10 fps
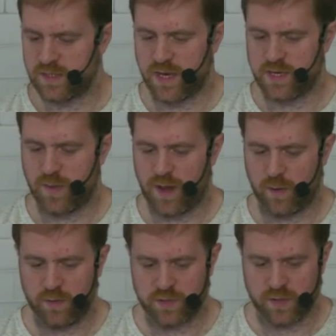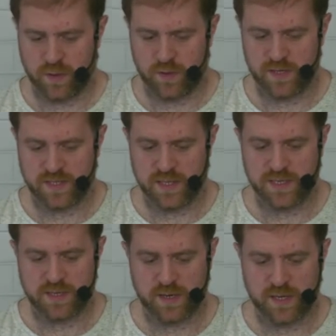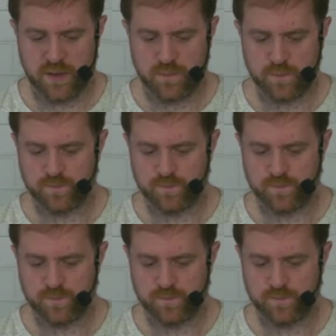the data back, we also got this lease ID,